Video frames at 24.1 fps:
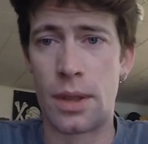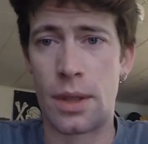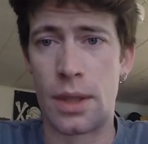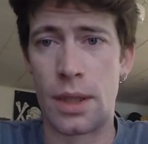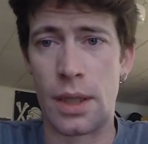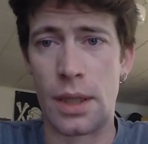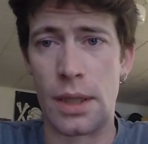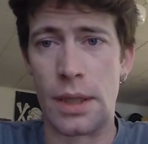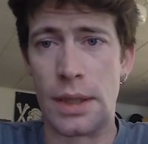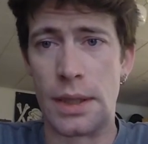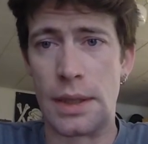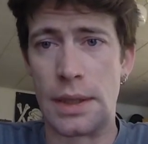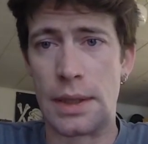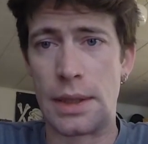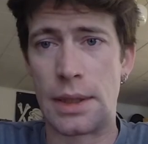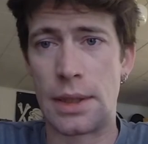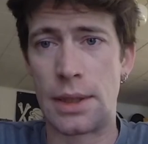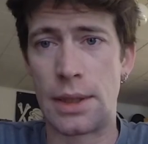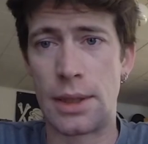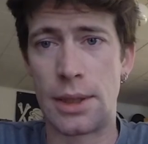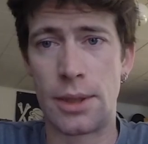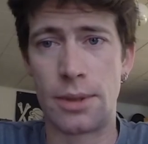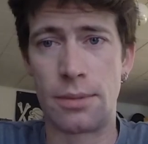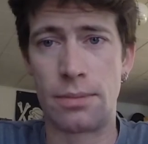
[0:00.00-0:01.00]
Because
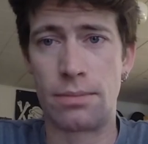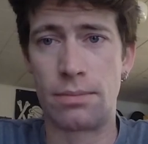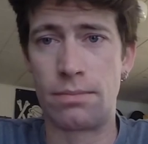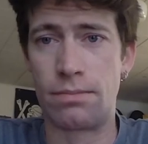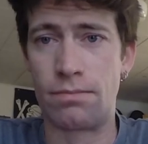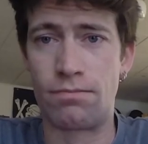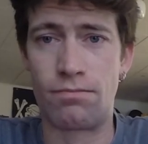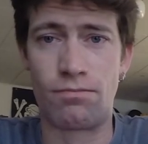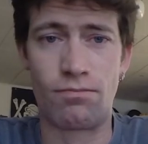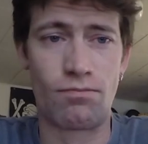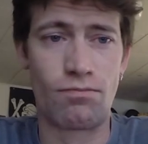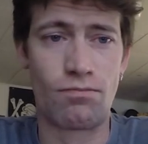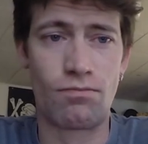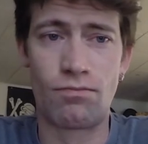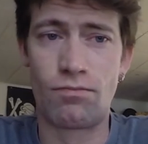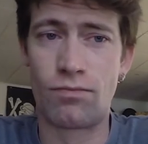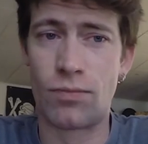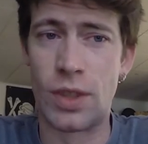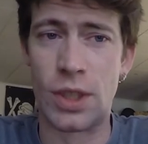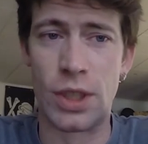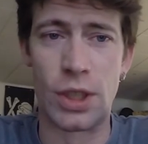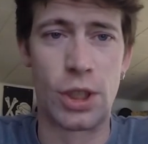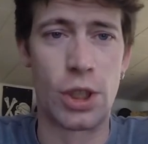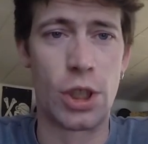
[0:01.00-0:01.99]

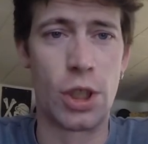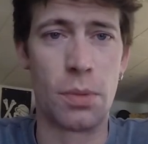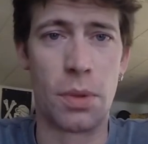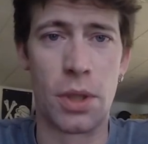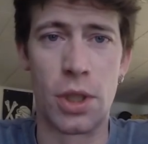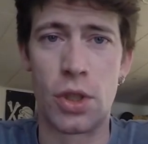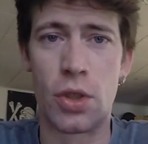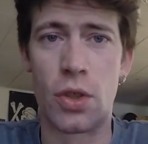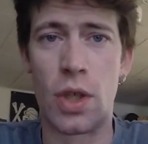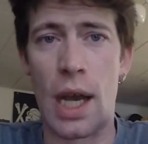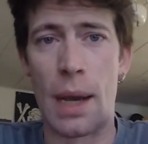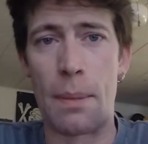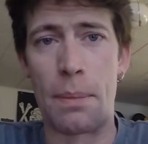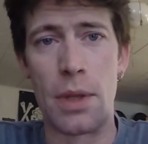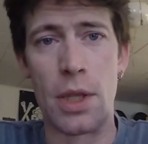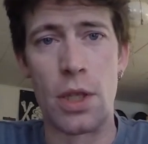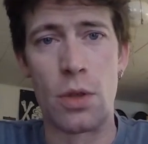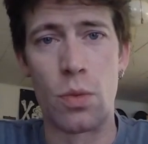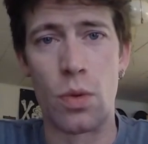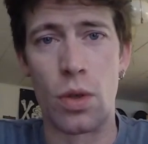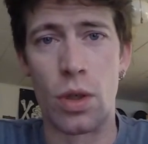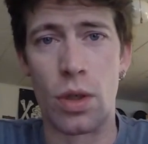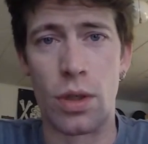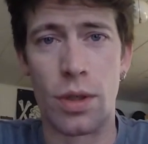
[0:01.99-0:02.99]
there's too much crap in
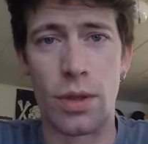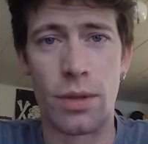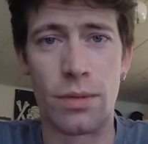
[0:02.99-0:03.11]
this world.